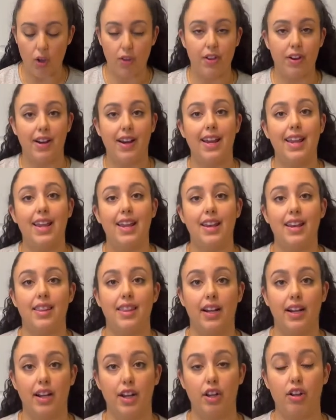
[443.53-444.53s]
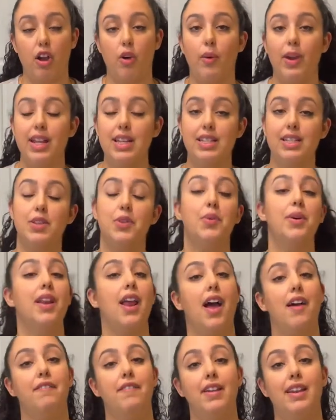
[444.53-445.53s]
They're gonna go into an
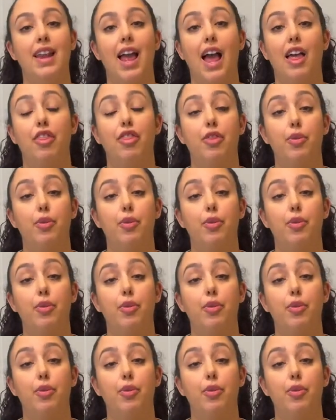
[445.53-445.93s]
oven at